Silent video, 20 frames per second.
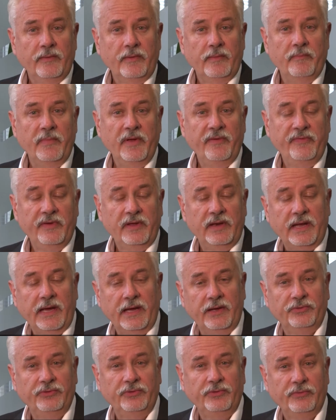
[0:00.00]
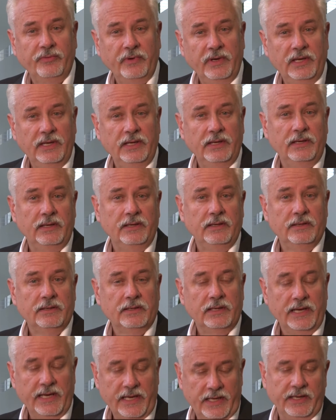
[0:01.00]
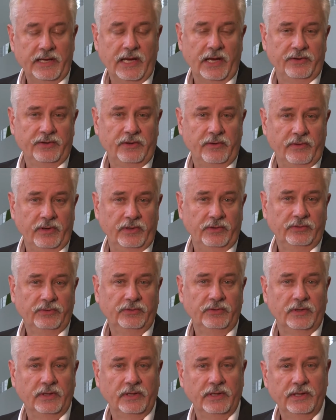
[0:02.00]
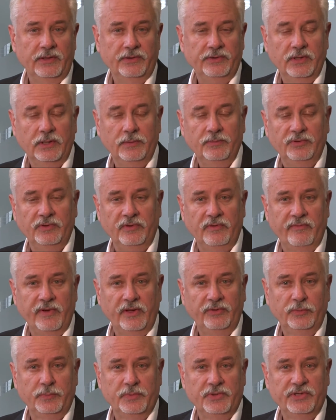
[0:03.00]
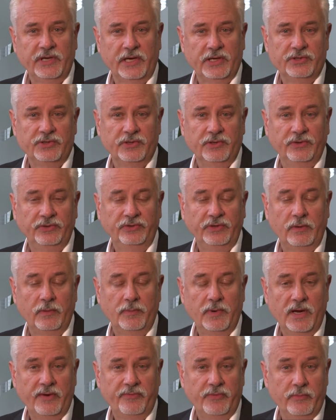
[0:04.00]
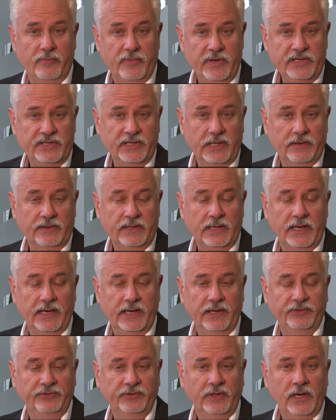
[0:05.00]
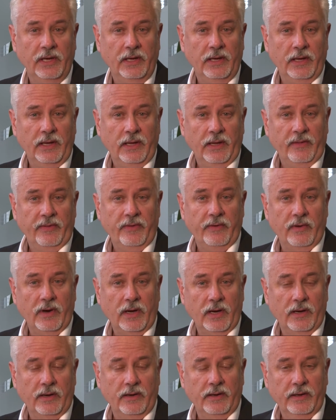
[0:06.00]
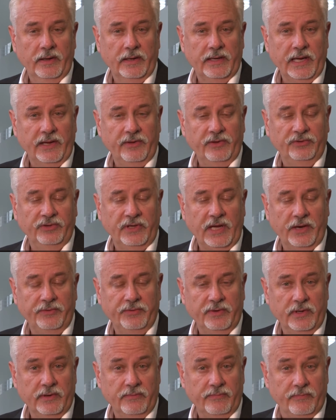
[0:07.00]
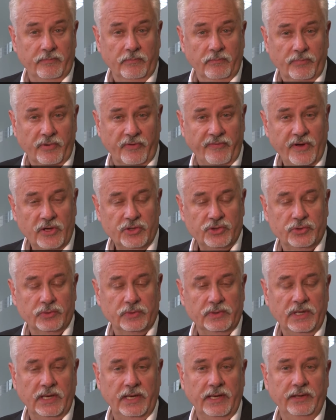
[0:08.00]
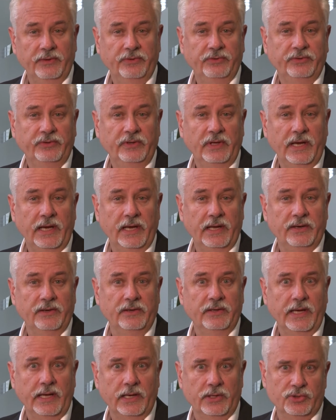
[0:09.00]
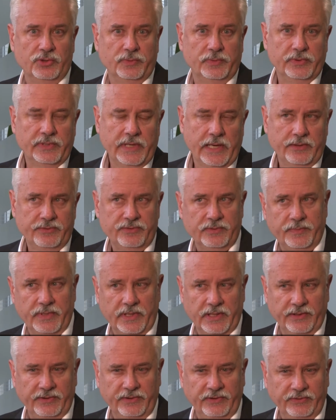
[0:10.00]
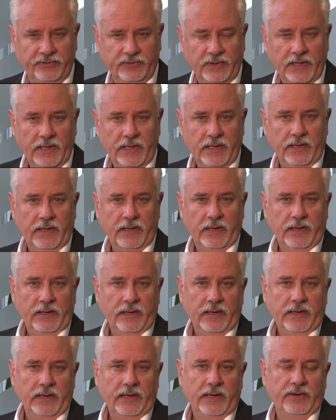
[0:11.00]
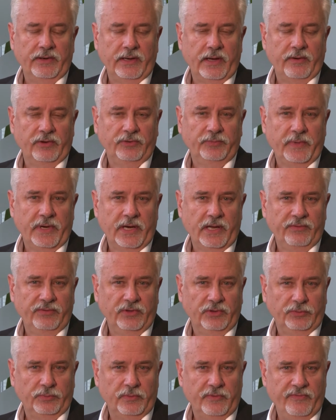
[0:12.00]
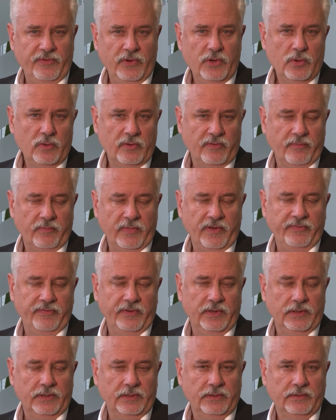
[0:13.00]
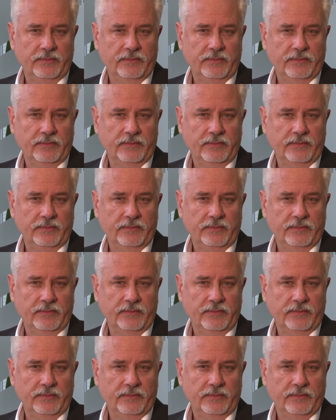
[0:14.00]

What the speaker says: MiFID has three client categories in terms of investor protection. So apart from retail clients, there's a category of professional clients and eligible counterparties. Now, as part of its review of MiFID,